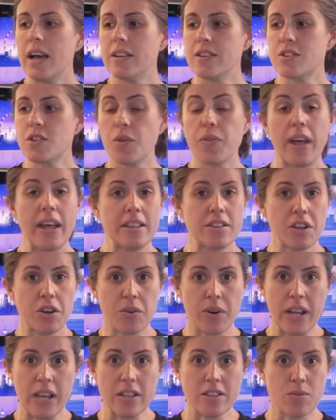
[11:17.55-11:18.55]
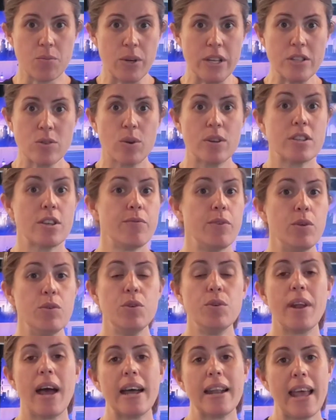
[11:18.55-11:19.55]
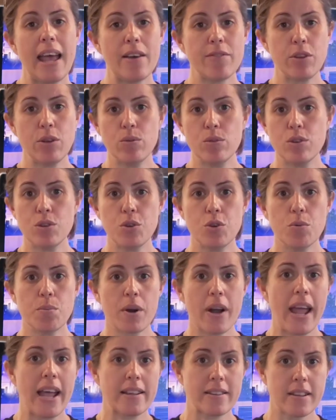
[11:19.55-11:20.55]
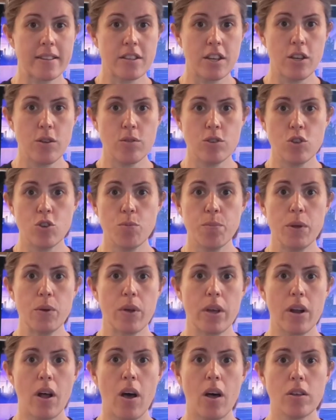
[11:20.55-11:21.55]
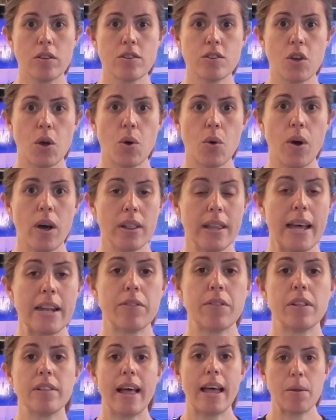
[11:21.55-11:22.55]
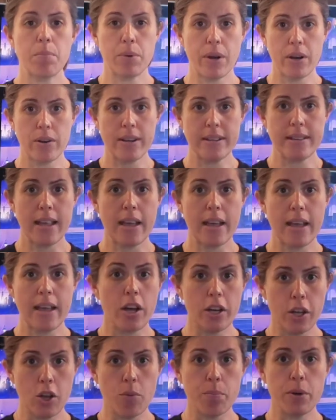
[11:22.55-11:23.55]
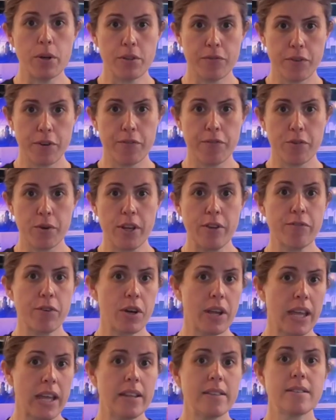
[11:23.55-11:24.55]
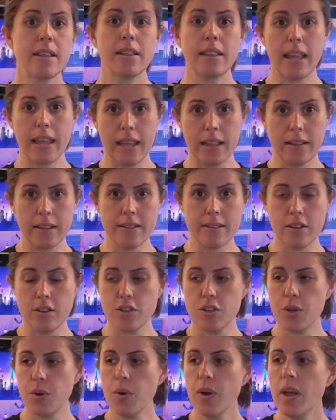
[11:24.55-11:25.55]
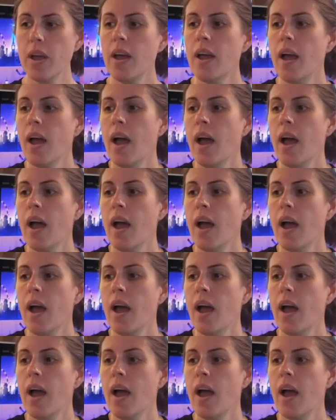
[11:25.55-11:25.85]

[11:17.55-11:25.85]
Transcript: So that's a great resource. If you do not have YouTube or access to YouTube, you can also, a lot of the libraries have audiobooks for free for kids that they can listen to.